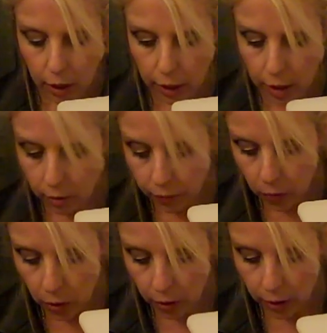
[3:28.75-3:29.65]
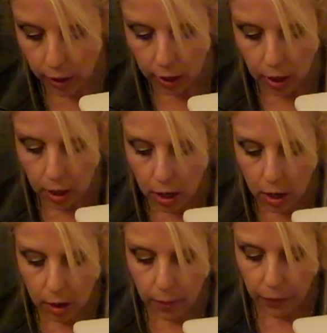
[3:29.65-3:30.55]
Now for
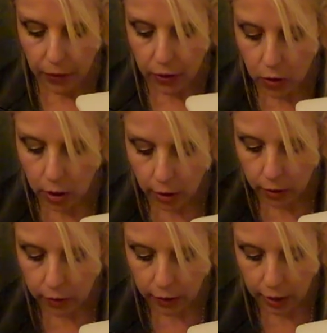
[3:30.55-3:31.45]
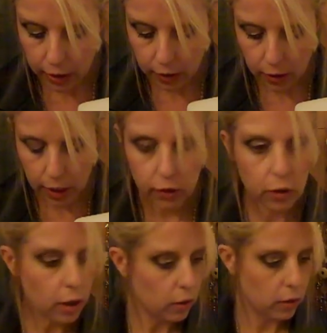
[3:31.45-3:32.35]
the darker skins, I
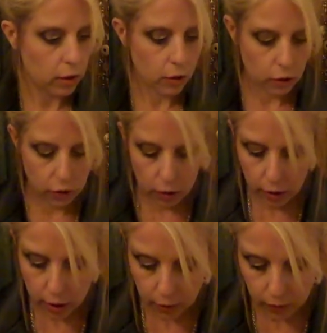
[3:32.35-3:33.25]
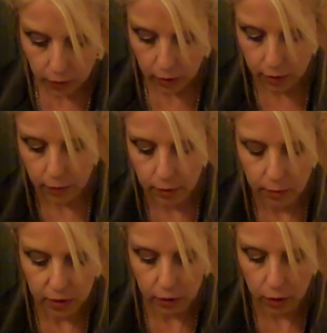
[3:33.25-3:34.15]
should have,
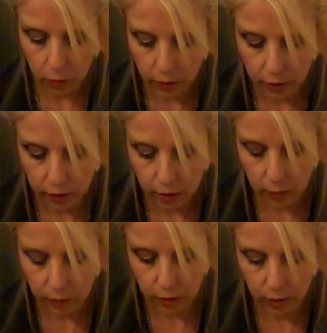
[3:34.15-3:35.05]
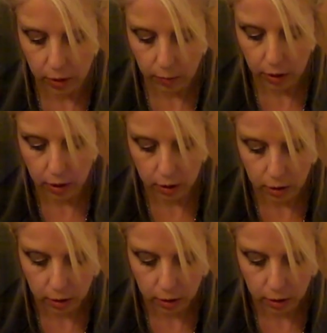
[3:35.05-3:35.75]
let's open these up so that I'm not,